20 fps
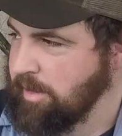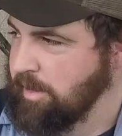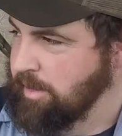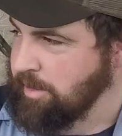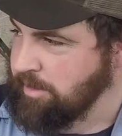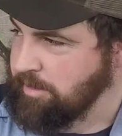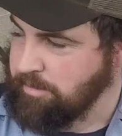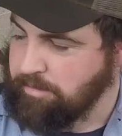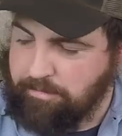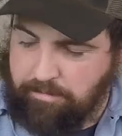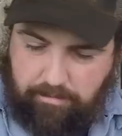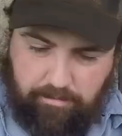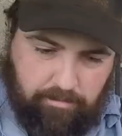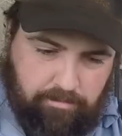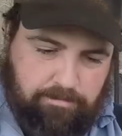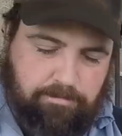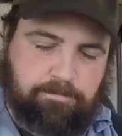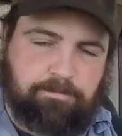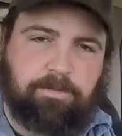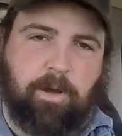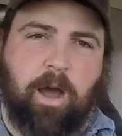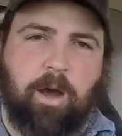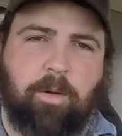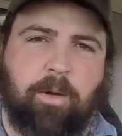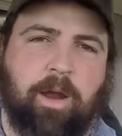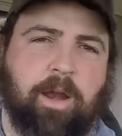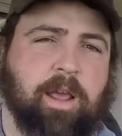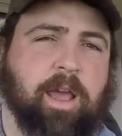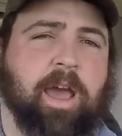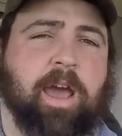It's
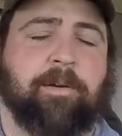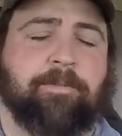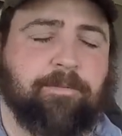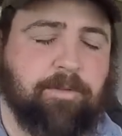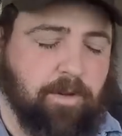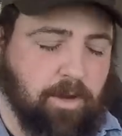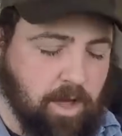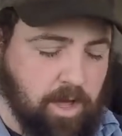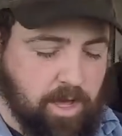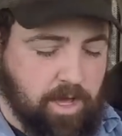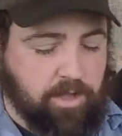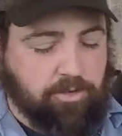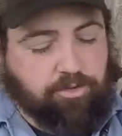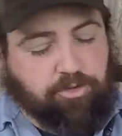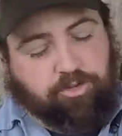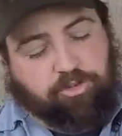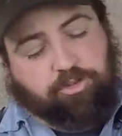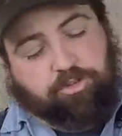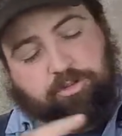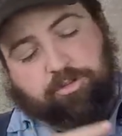already after lunch.